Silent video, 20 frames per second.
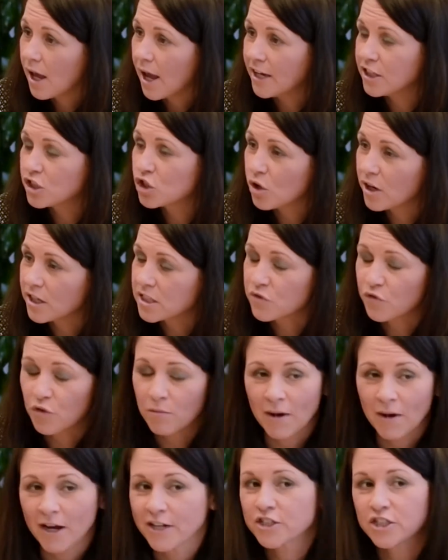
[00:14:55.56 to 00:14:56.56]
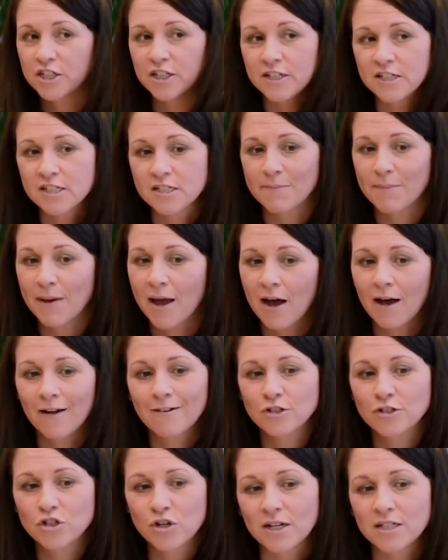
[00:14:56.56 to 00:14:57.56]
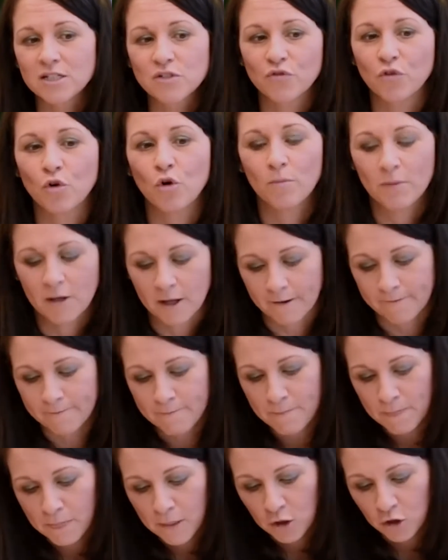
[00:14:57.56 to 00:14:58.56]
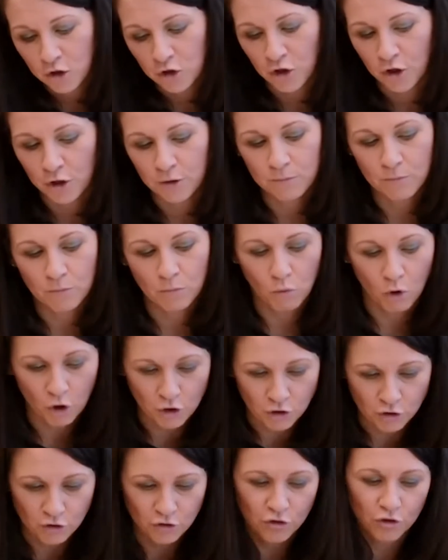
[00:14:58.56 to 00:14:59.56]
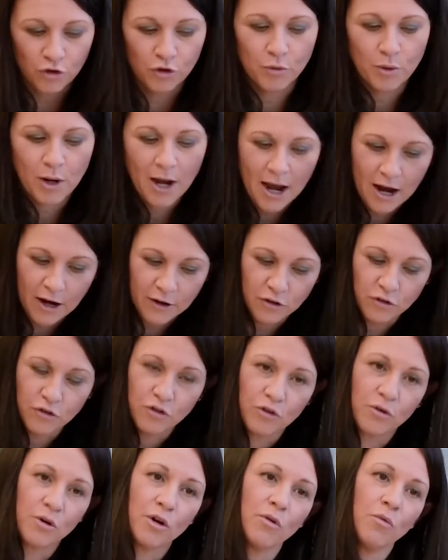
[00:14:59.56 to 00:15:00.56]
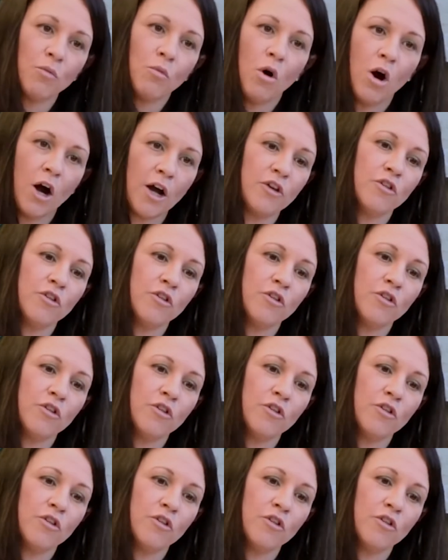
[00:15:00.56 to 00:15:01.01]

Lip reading: And transformation is about transforming, you know, what you do, how you do it, why